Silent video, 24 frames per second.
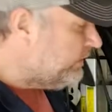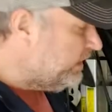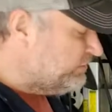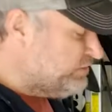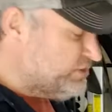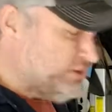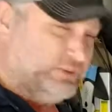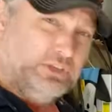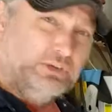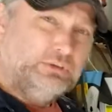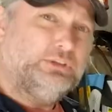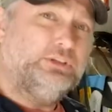
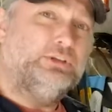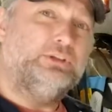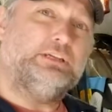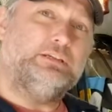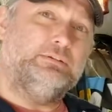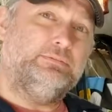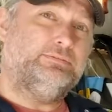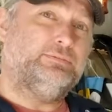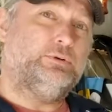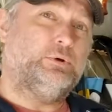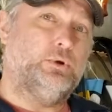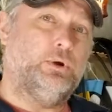So they're
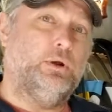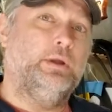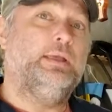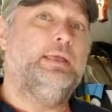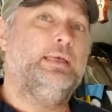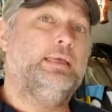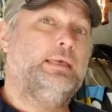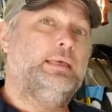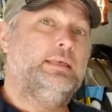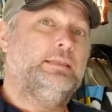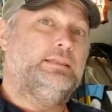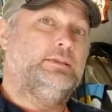looking
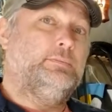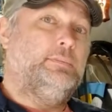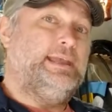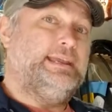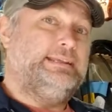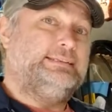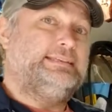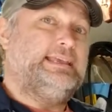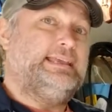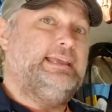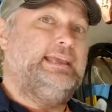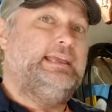to
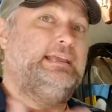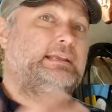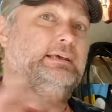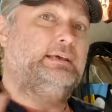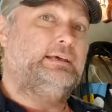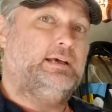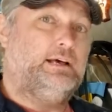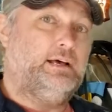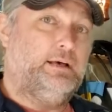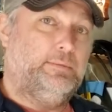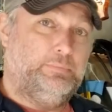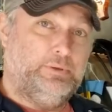maintain
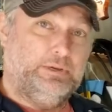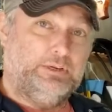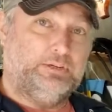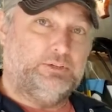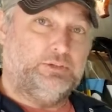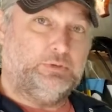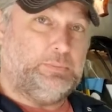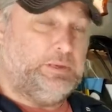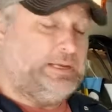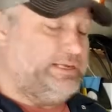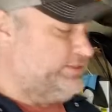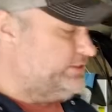a bigger
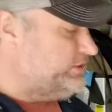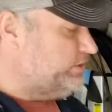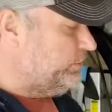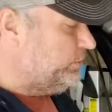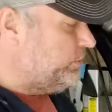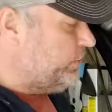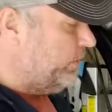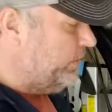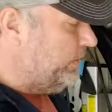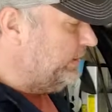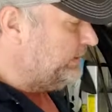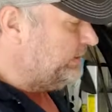speed. So
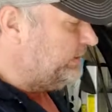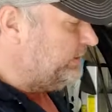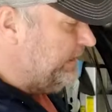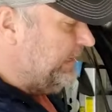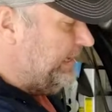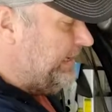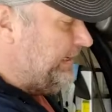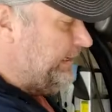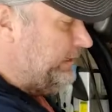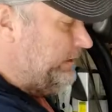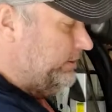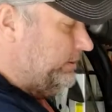going to
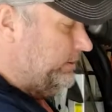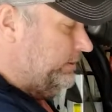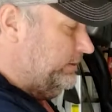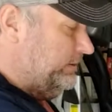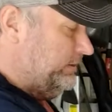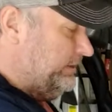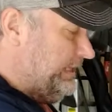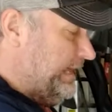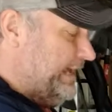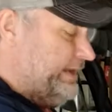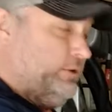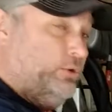
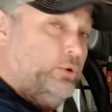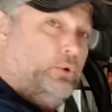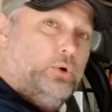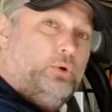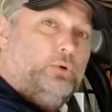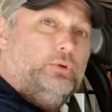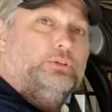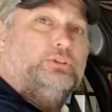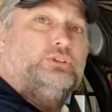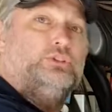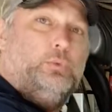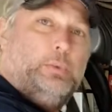that
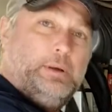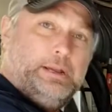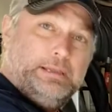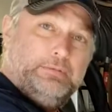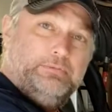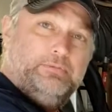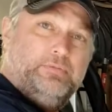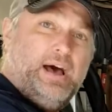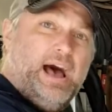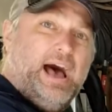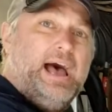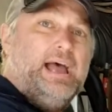old
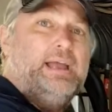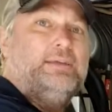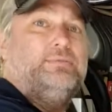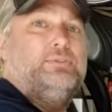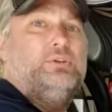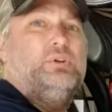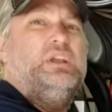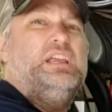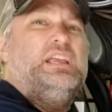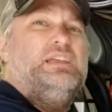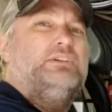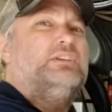25
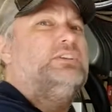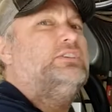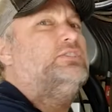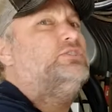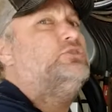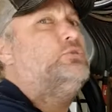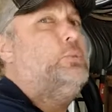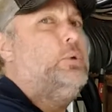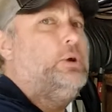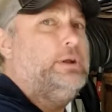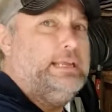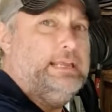or even a
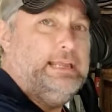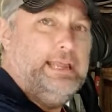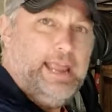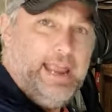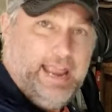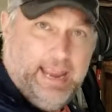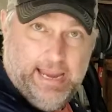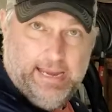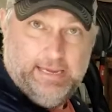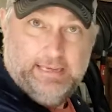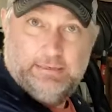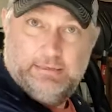
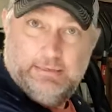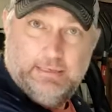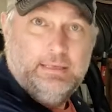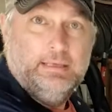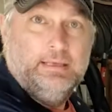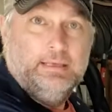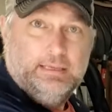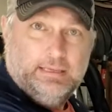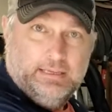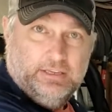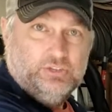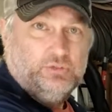28
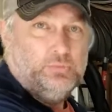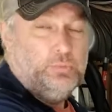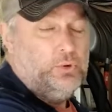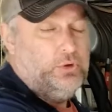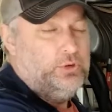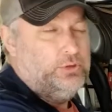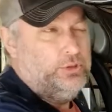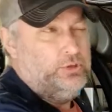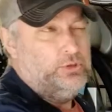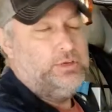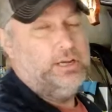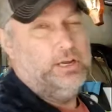is
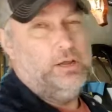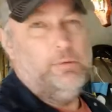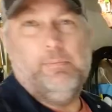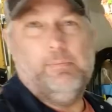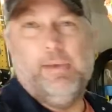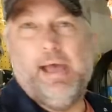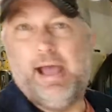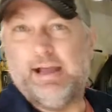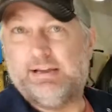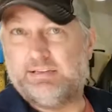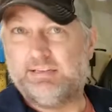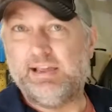where they're going to
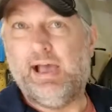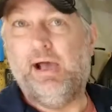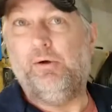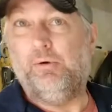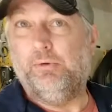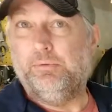max out.